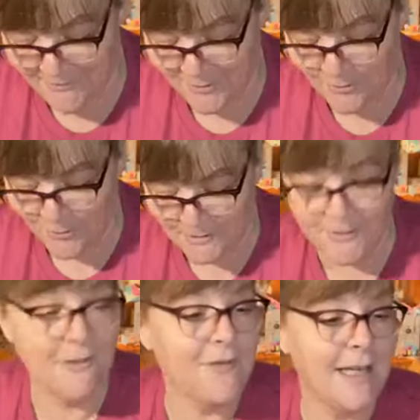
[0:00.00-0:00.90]
I'd feel
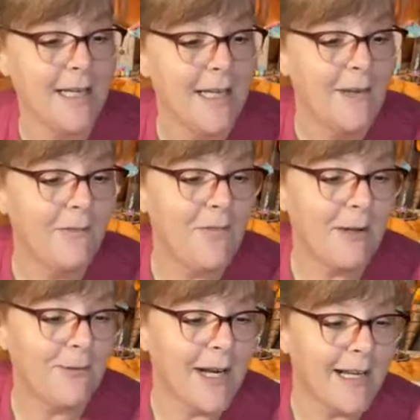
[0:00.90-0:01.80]
horrible if
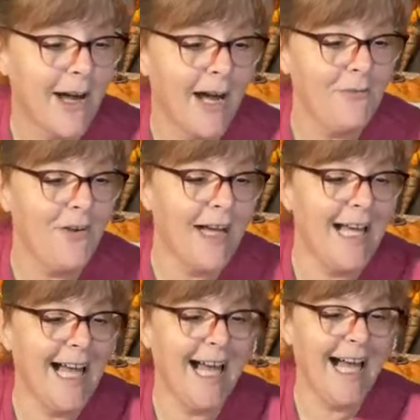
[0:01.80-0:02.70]
they ran off.
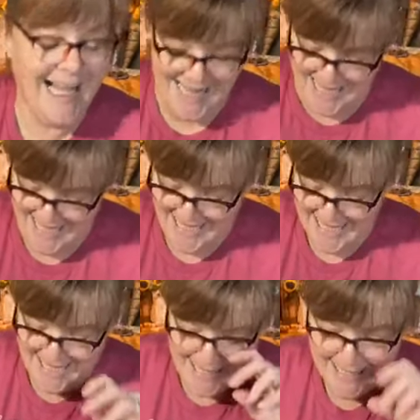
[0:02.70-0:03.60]

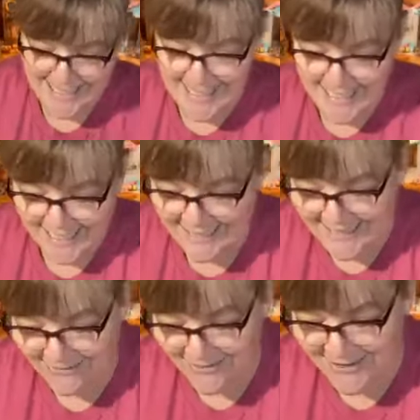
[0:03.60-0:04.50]
Yeah,
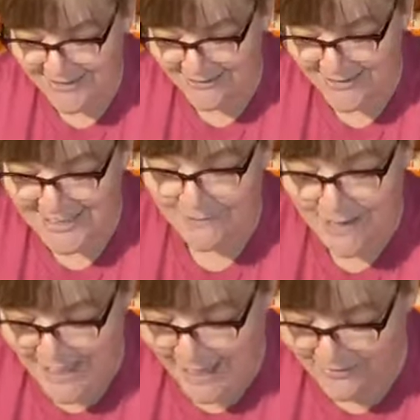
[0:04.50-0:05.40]
they were good the whole time.
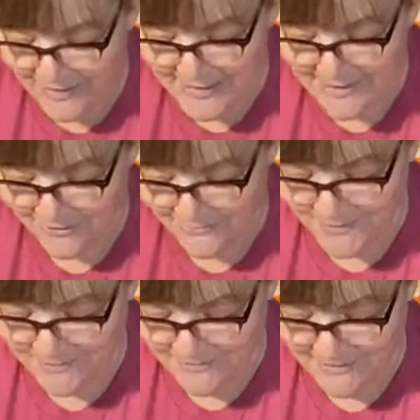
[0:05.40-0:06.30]
I think he's home
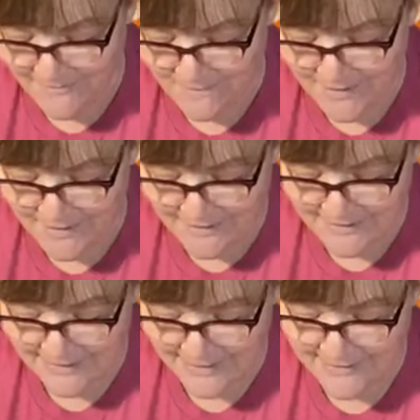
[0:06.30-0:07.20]
though. I think
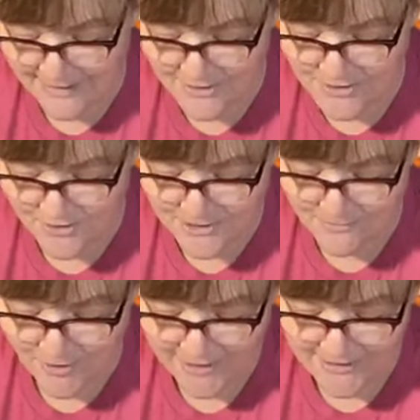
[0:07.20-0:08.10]
I just heard him
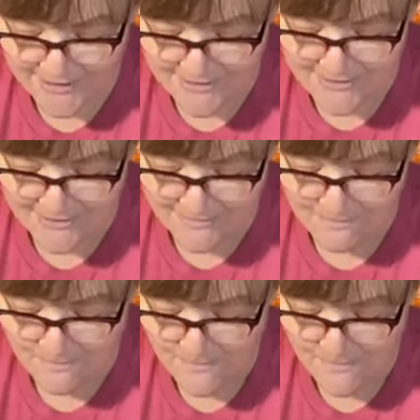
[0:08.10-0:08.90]
walk in, so.